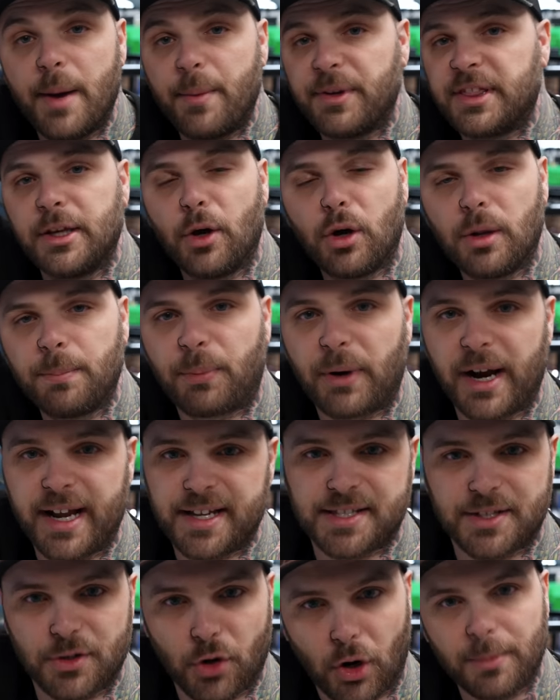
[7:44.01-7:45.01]
And with the old
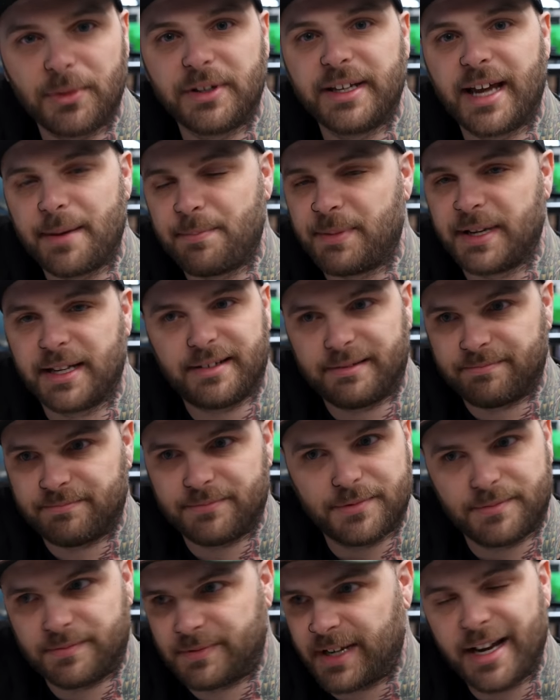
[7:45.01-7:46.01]
press, normally I'd be
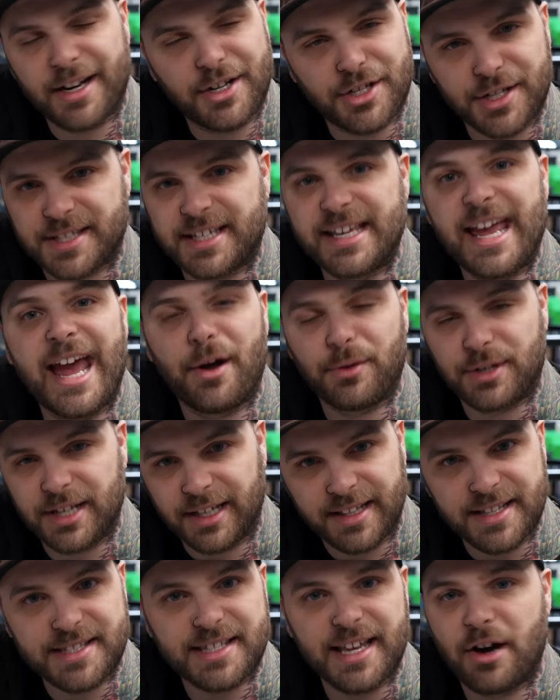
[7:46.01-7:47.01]
kind of just
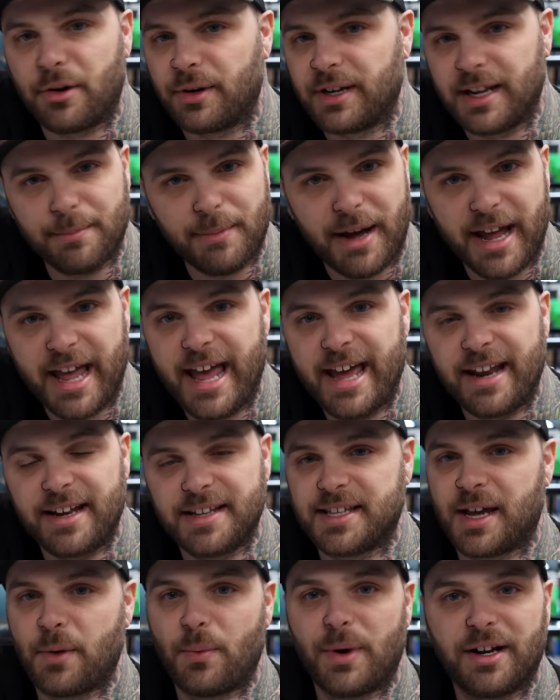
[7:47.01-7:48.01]
counting this out in my head
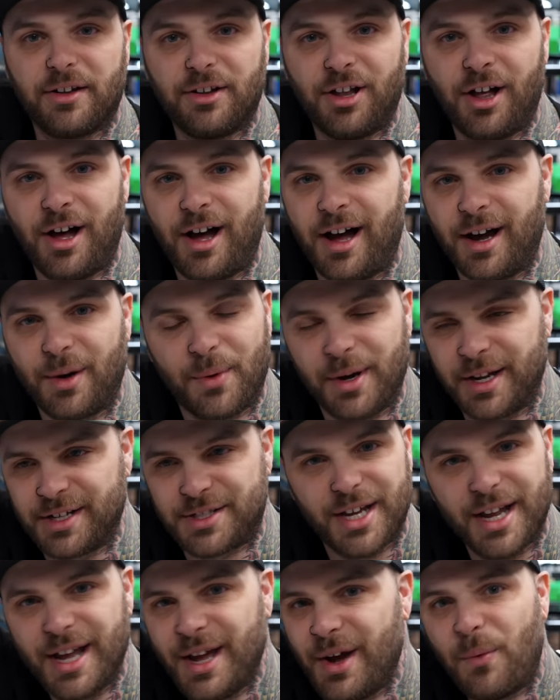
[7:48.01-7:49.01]
as I went along,
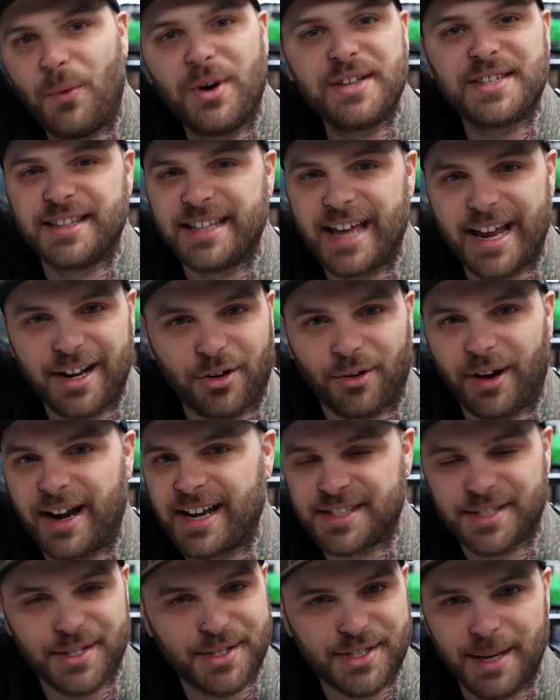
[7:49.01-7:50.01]
which wasn't that
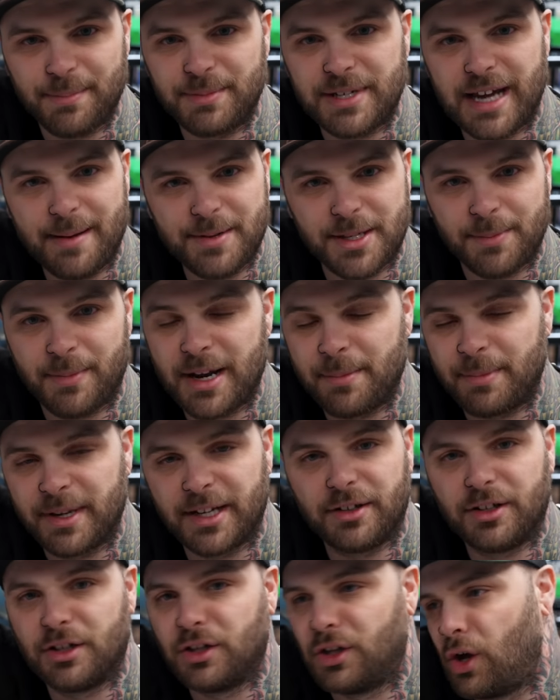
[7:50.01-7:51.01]
great. So sometimes it might have been
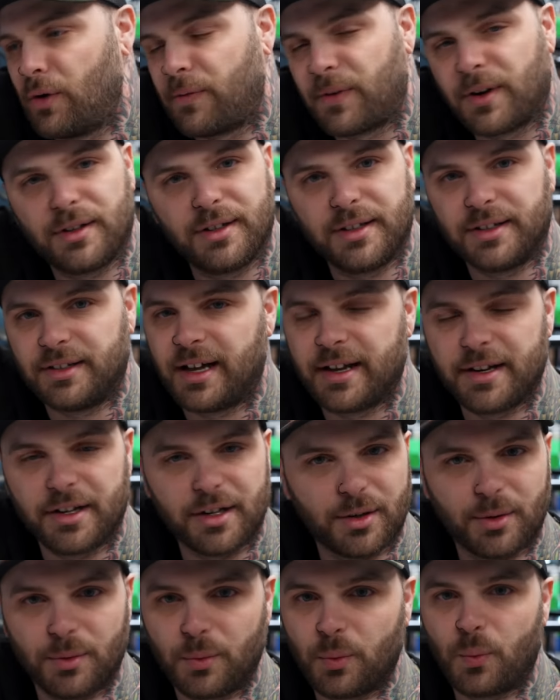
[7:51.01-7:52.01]
a little over, a little
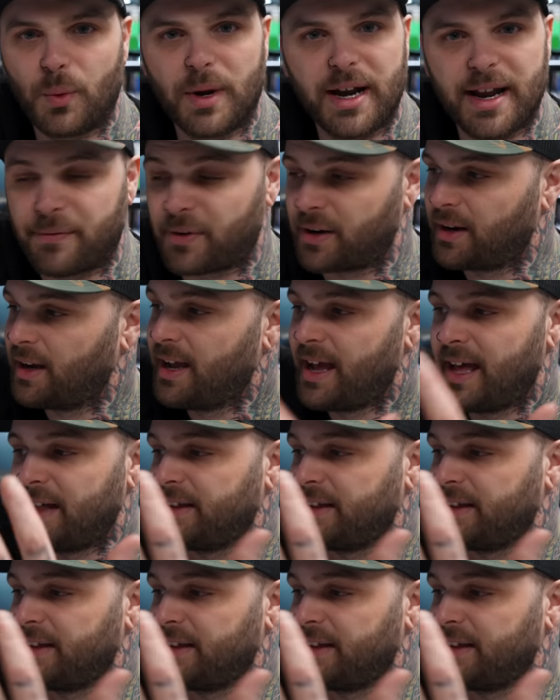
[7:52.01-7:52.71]
under, whatever.